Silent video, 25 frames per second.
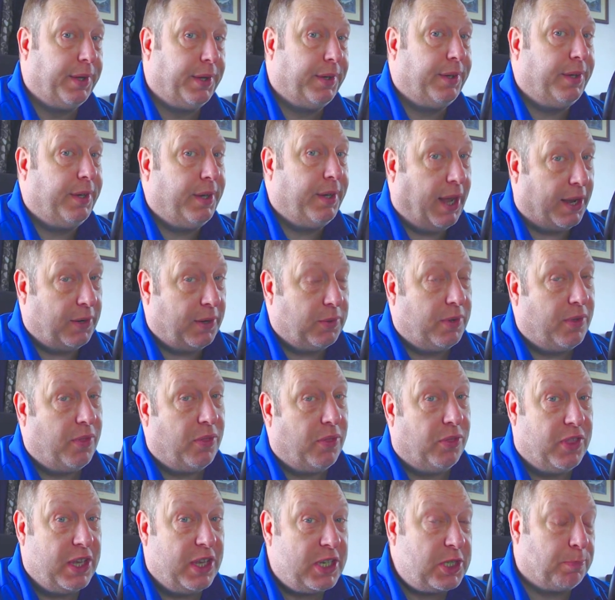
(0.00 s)
Now,
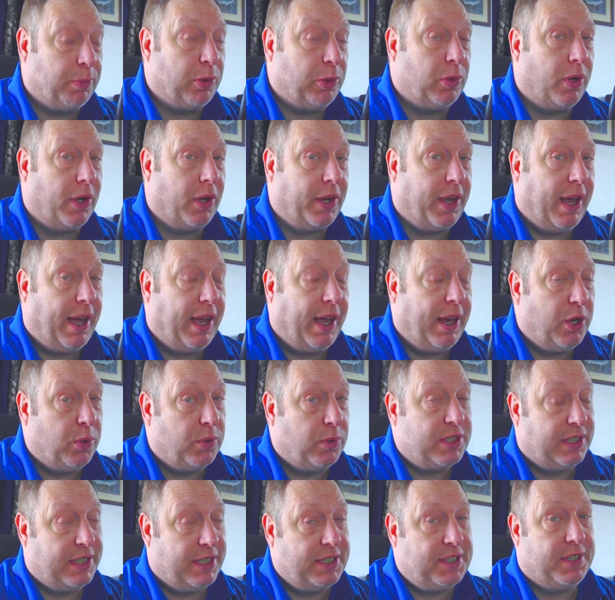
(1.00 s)
this poor guy who
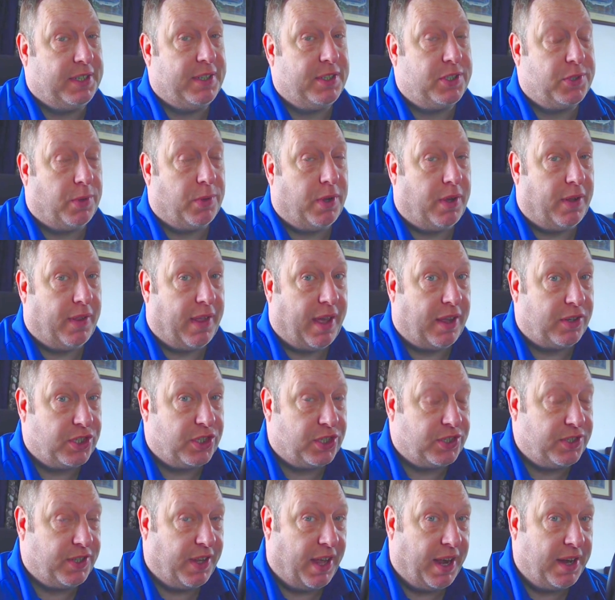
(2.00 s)
was listening to all that
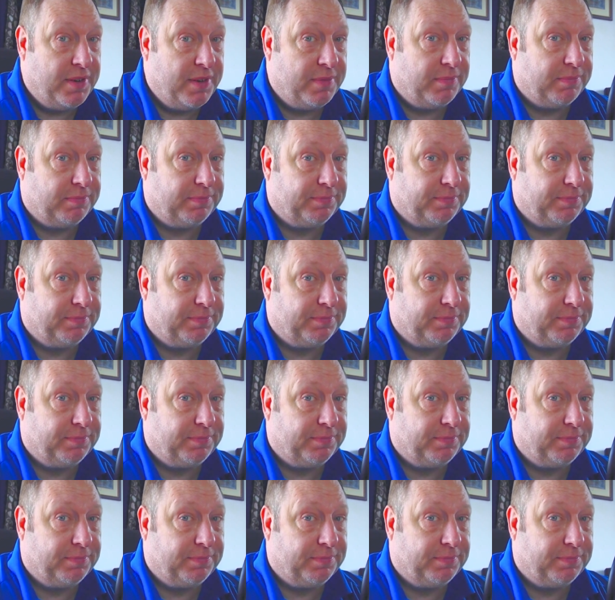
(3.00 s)
just then